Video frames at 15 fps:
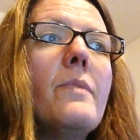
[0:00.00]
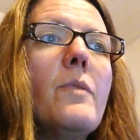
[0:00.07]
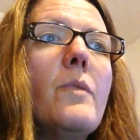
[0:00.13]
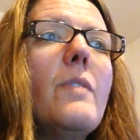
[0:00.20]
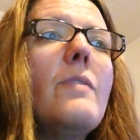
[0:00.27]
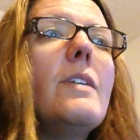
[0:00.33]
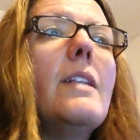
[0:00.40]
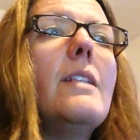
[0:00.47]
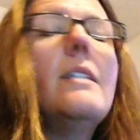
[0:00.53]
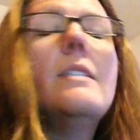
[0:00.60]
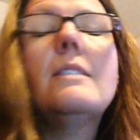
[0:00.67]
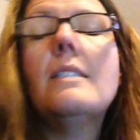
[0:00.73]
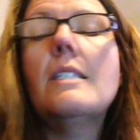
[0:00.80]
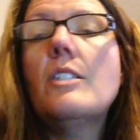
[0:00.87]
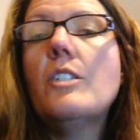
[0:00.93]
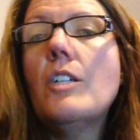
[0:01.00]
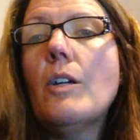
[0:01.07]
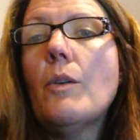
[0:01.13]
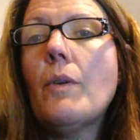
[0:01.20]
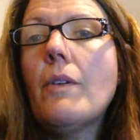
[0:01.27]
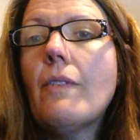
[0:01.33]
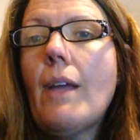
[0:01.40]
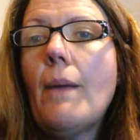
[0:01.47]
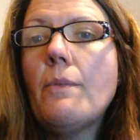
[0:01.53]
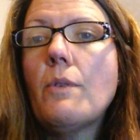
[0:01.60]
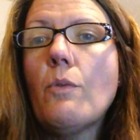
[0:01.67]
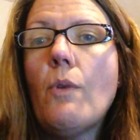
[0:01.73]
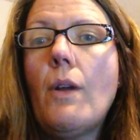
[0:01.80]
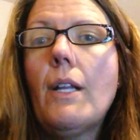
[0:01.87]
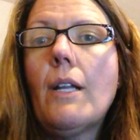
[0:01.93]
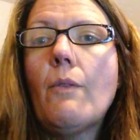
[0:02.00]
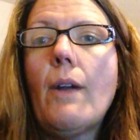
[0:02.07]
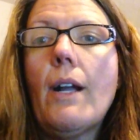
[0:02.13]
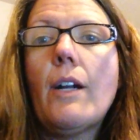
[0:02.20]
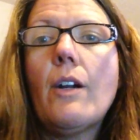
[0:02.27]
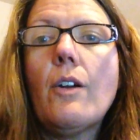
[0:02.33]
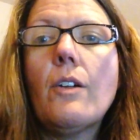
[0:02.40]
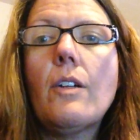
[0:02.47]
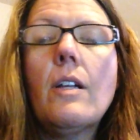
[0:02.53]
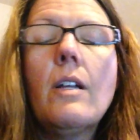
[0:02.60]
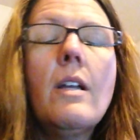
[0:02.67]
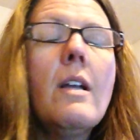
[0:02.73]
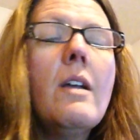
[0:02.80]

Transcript: We've done this year. We've kept a running record